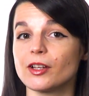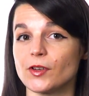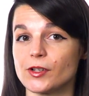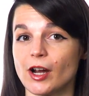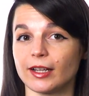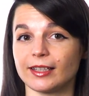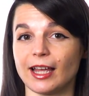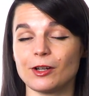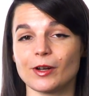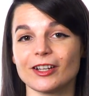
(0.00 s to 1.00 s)
of your target
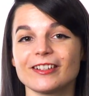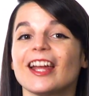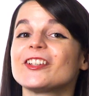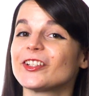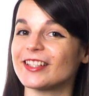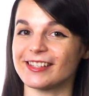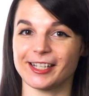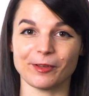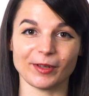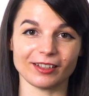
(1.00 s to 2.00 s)
language and your
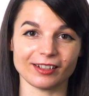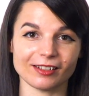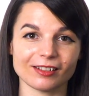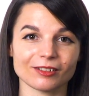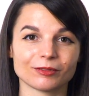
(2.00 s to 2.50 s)
listening abilities.